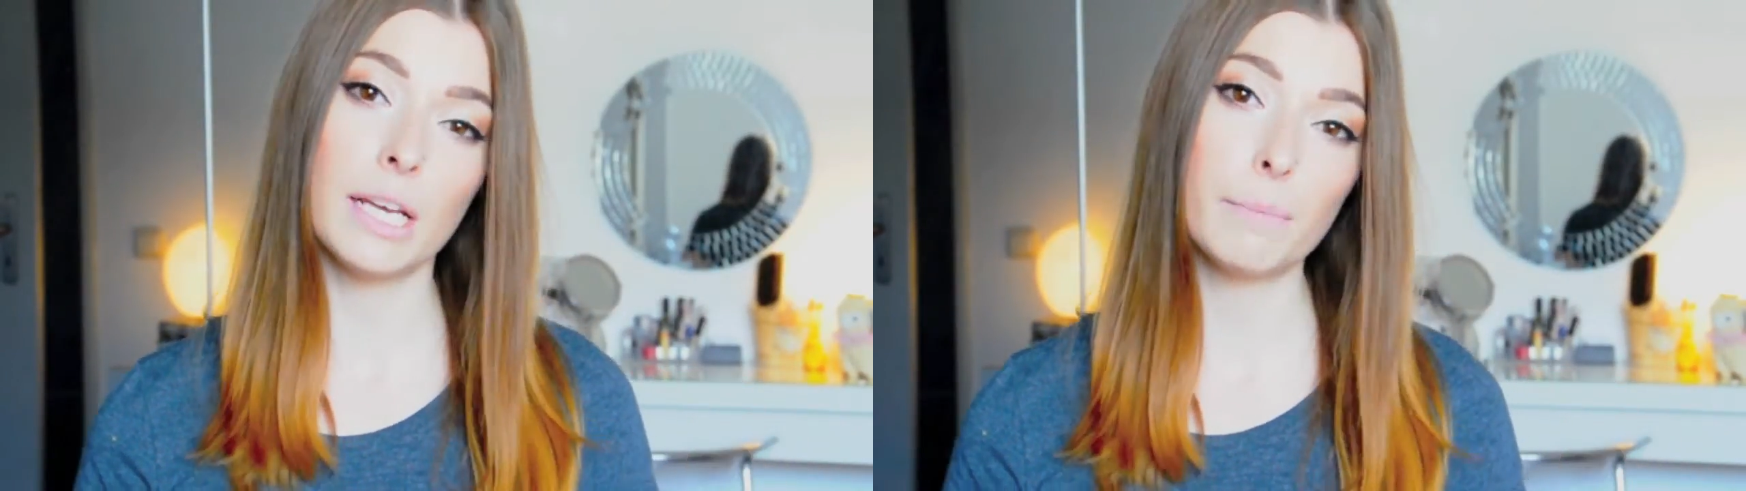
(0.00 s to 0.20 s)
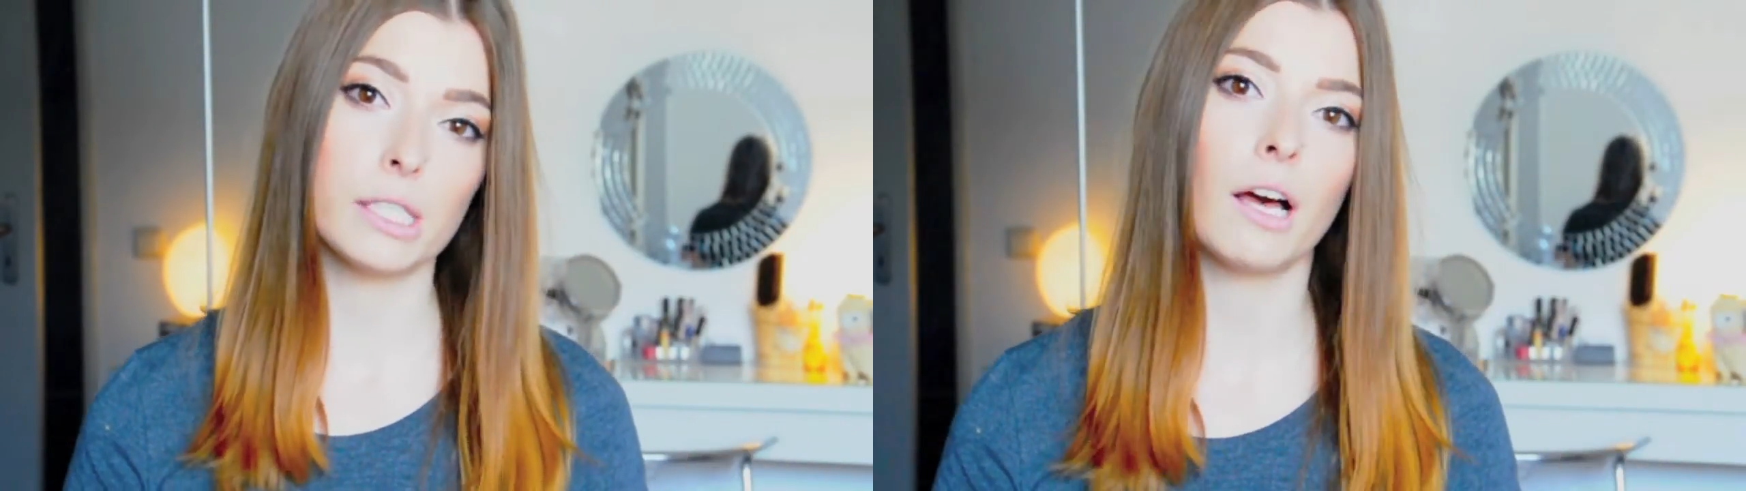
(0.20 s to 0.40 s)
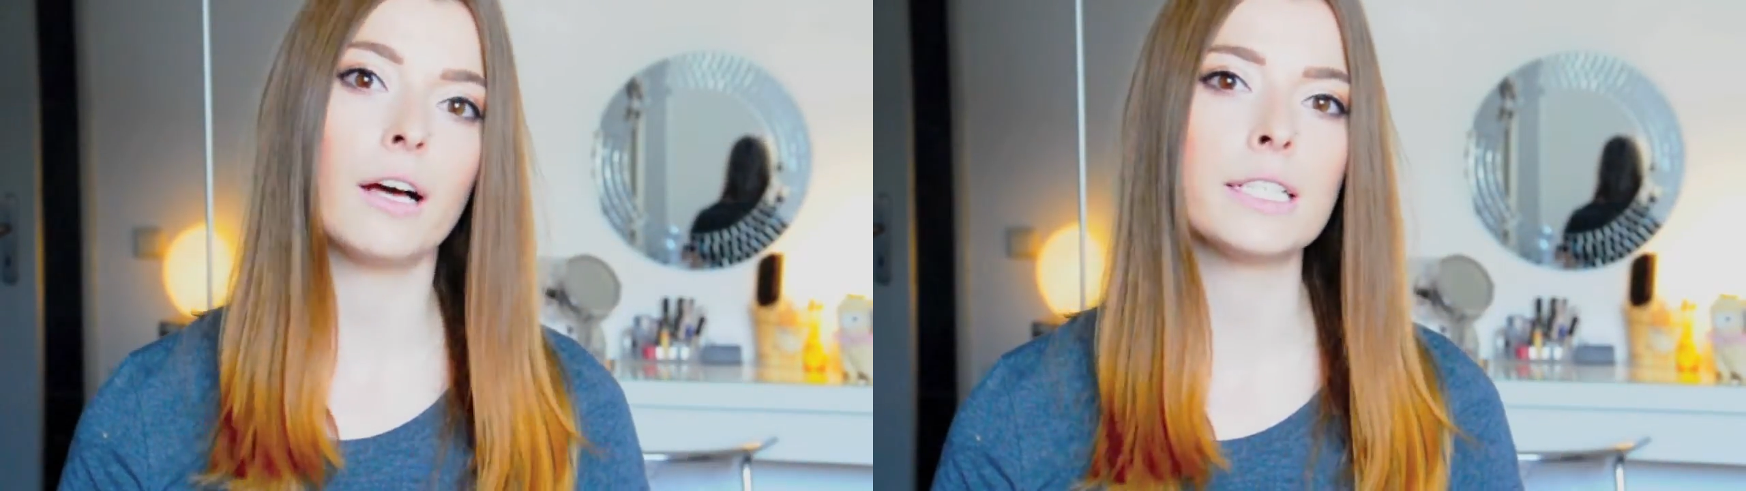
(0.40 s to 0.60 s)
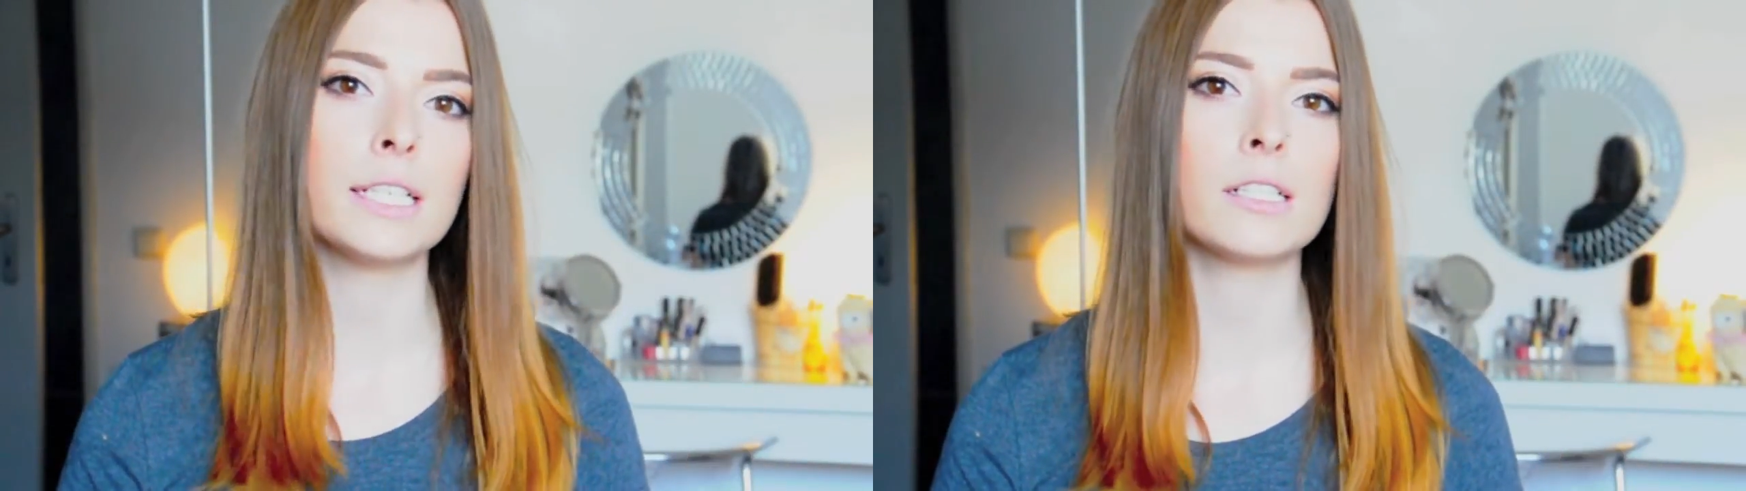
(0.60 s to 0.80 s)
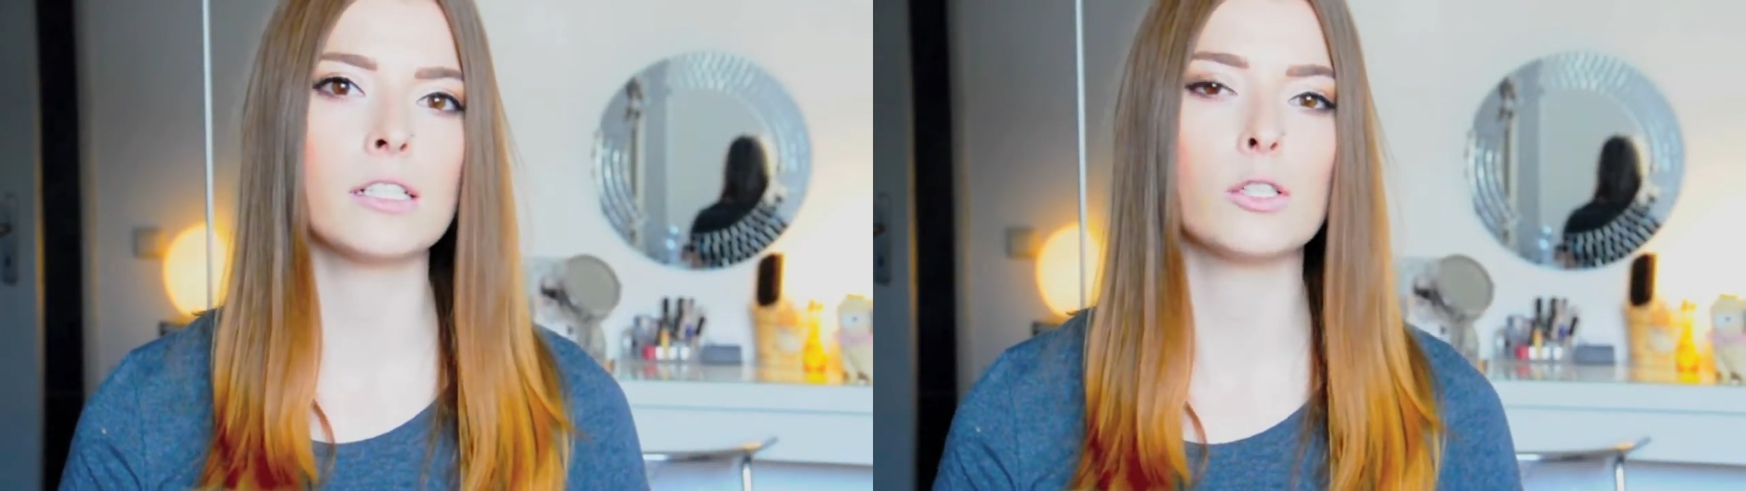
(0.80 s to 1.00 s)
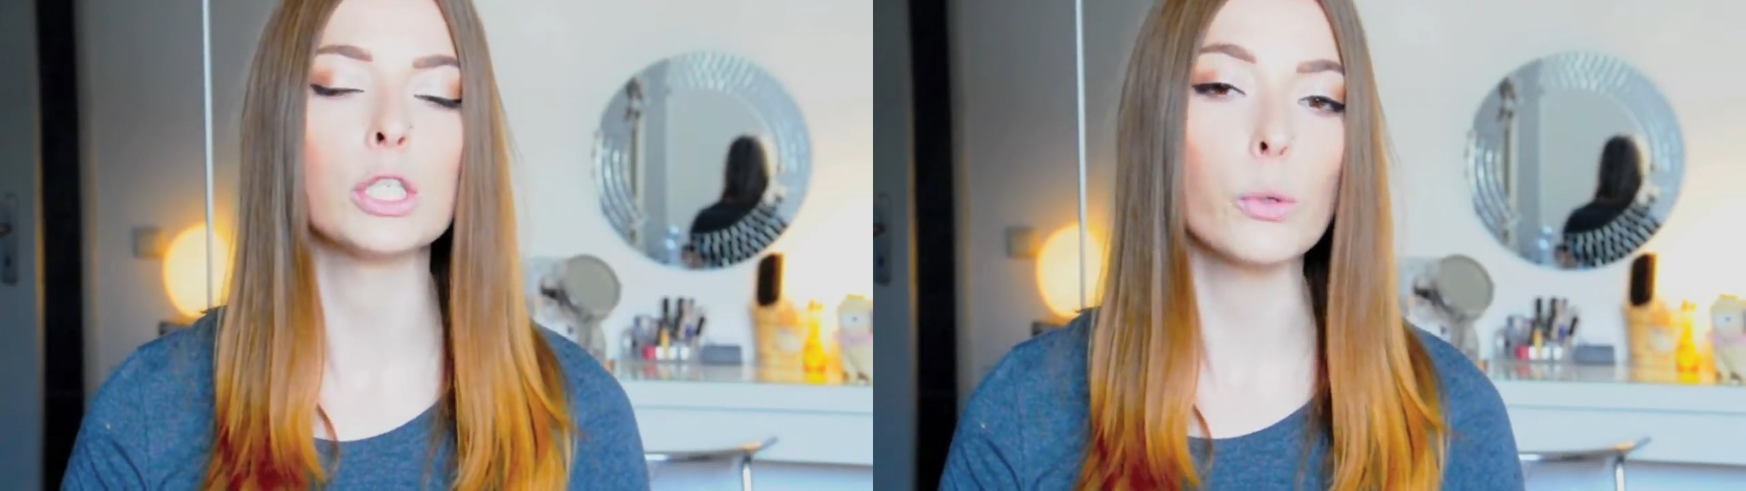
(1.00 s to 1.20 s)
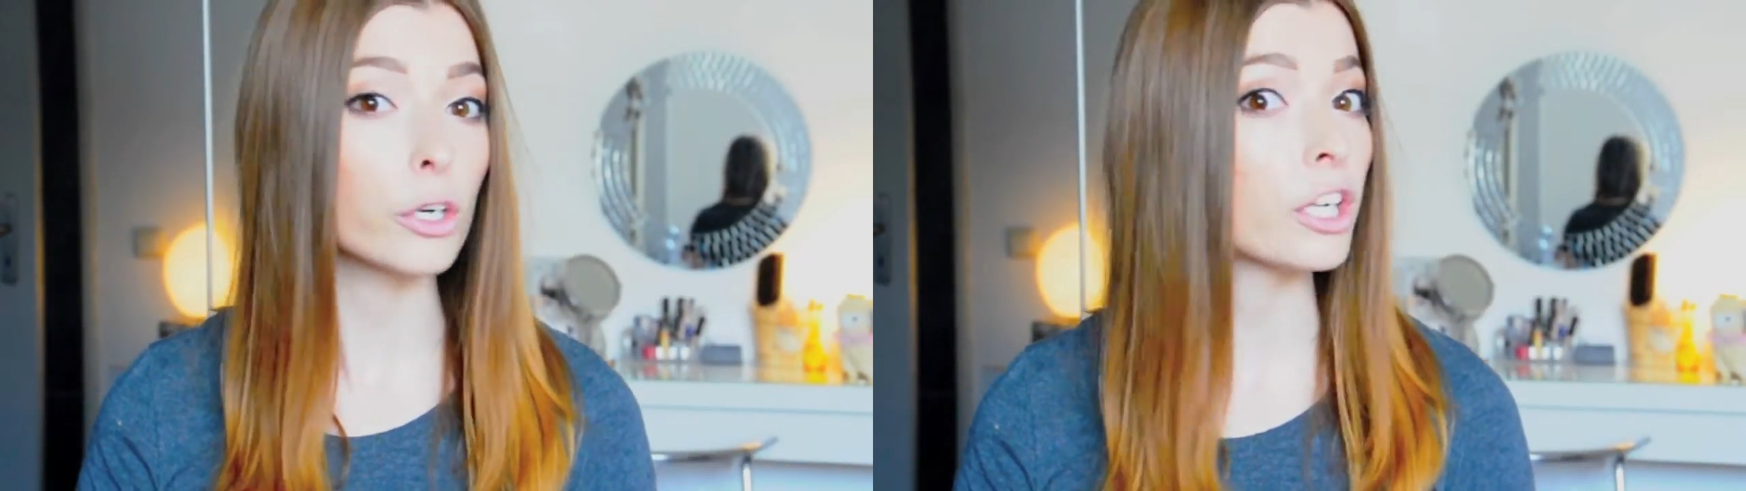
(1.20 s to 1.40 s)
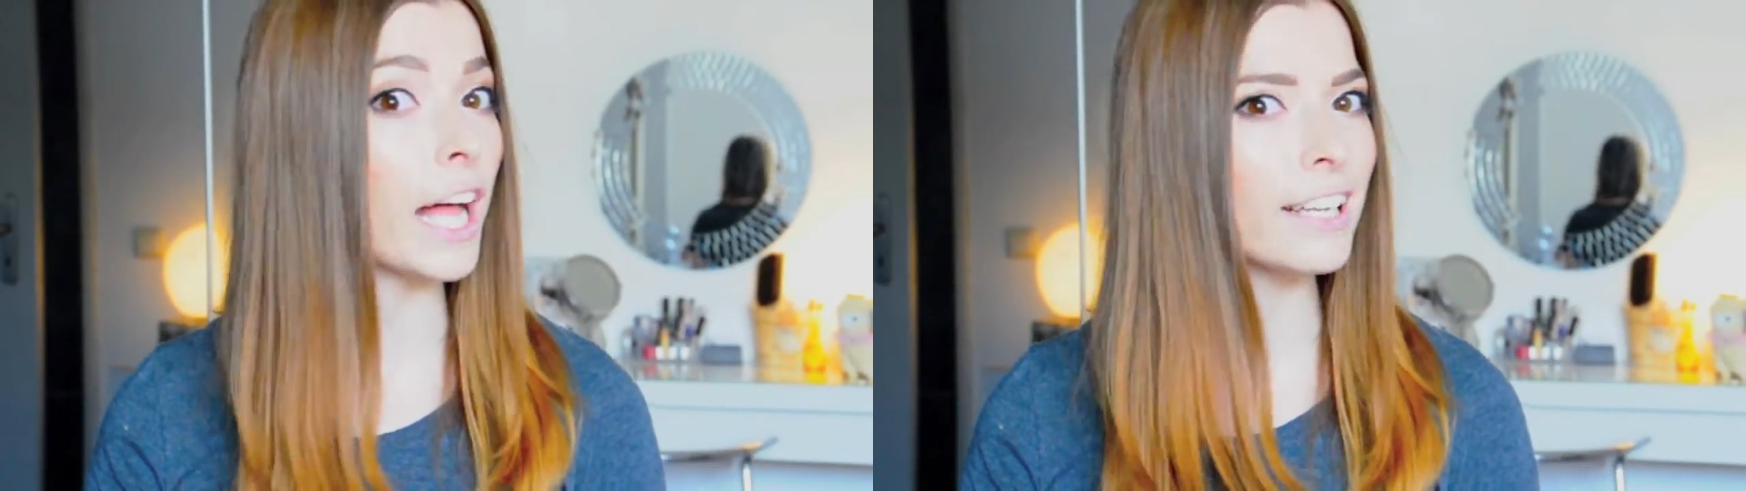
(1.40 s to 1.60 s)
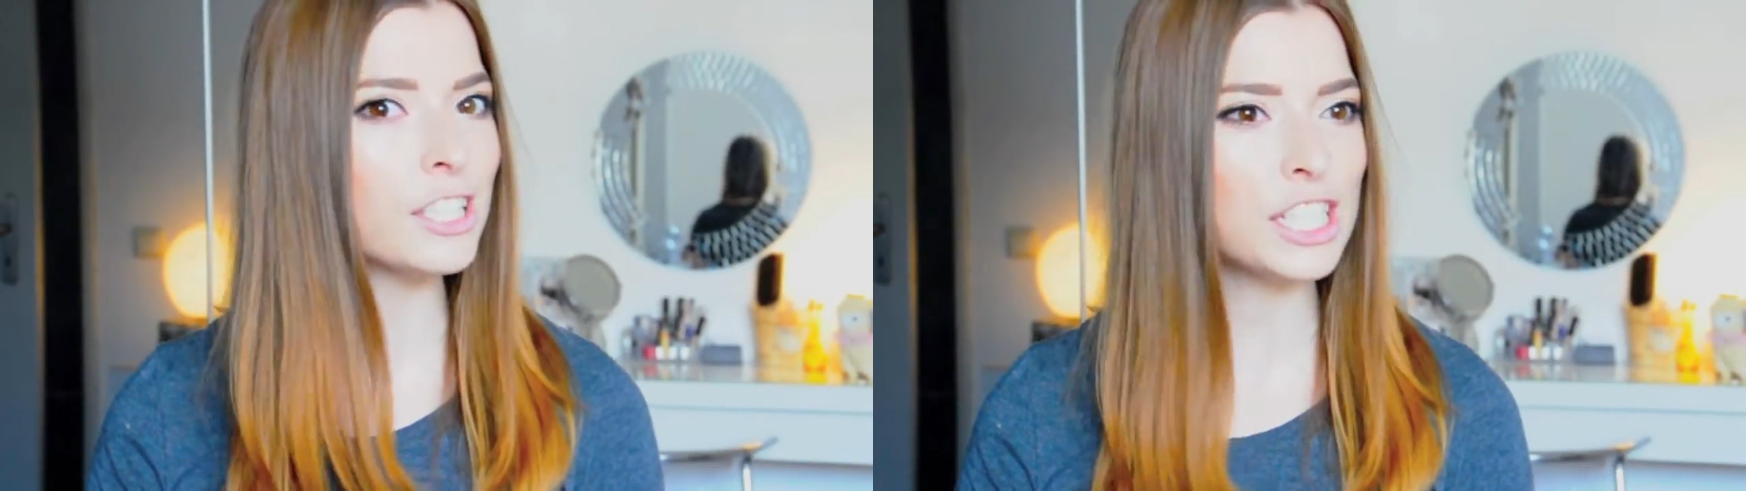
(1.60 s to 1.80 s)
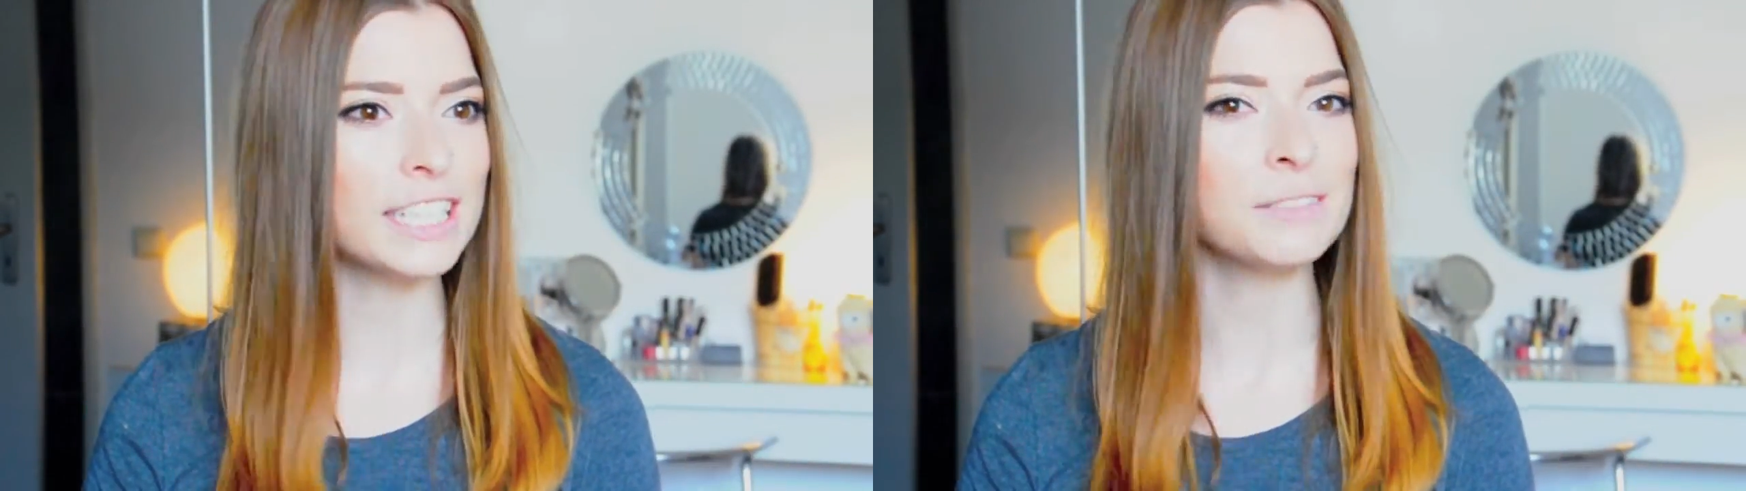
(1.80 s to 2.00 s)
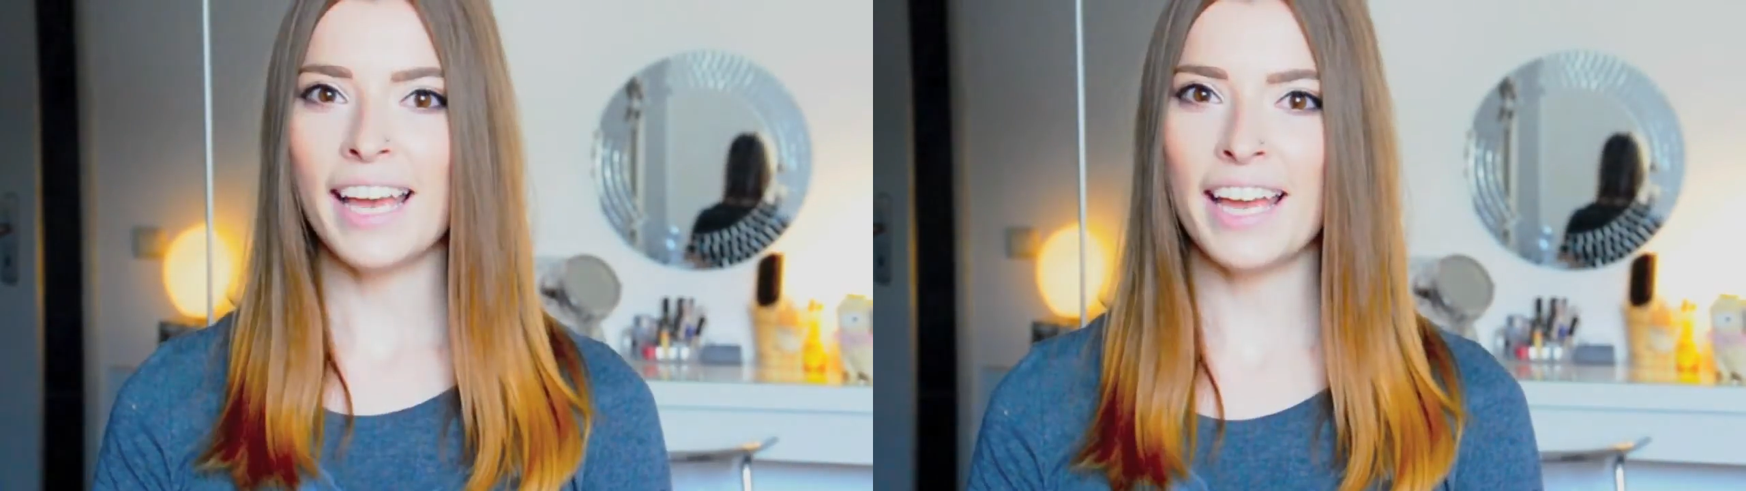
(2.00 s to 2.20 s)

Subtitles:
tips on dental and oral hygiene,